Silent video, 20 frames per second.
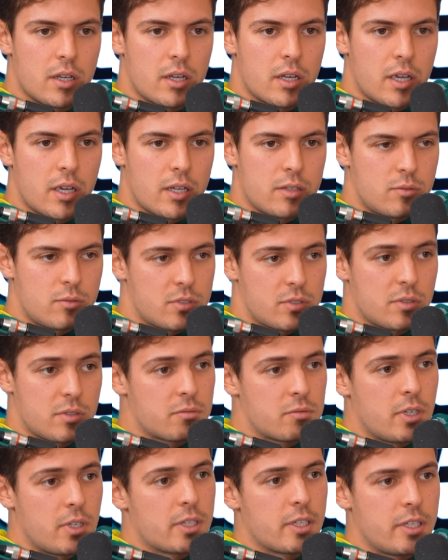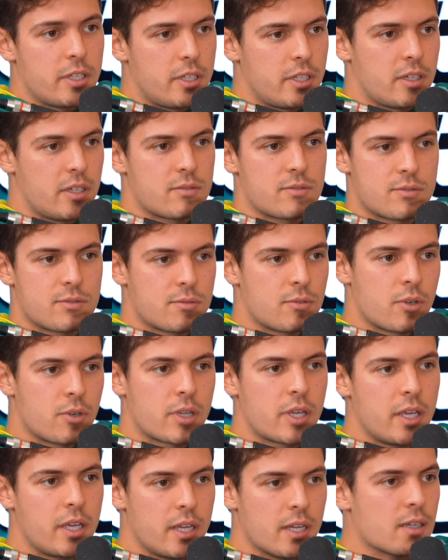and it was a really good year. I was
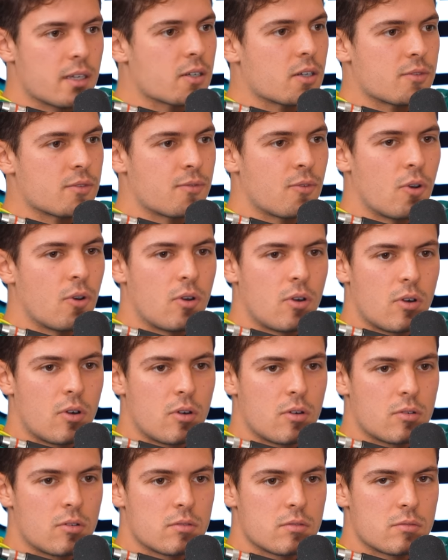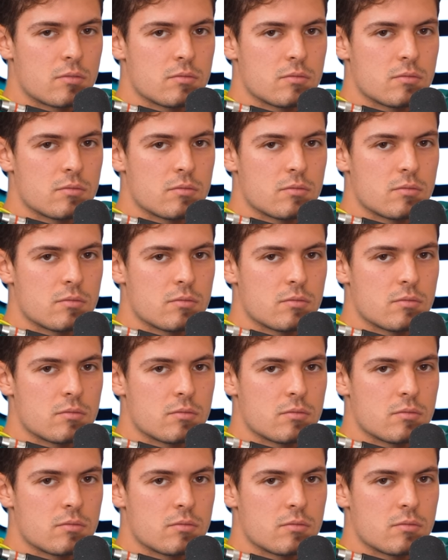rookie and I got four